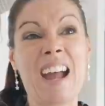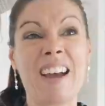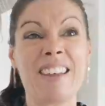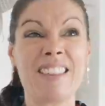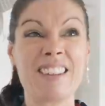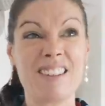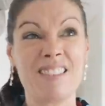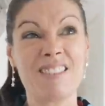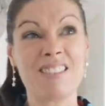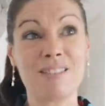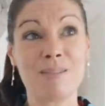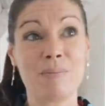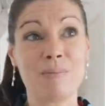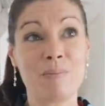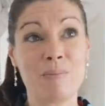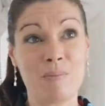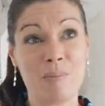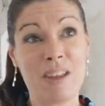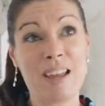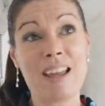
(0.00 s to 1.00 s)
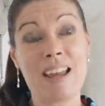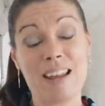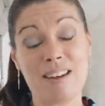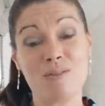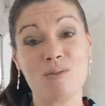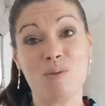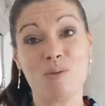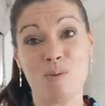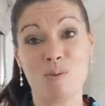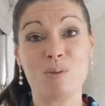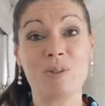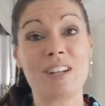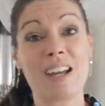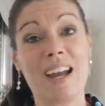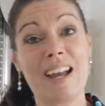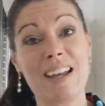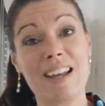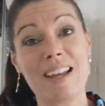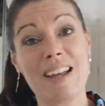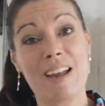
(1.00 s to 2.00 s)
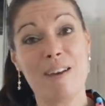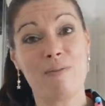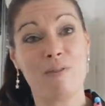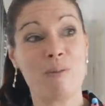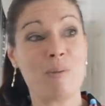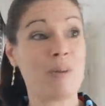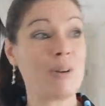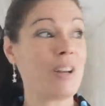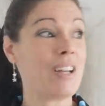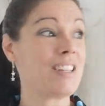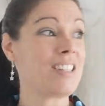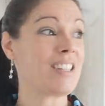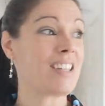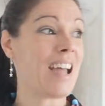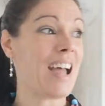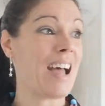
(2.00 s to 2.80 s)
I think I'm going to be in all day, if I'm honest,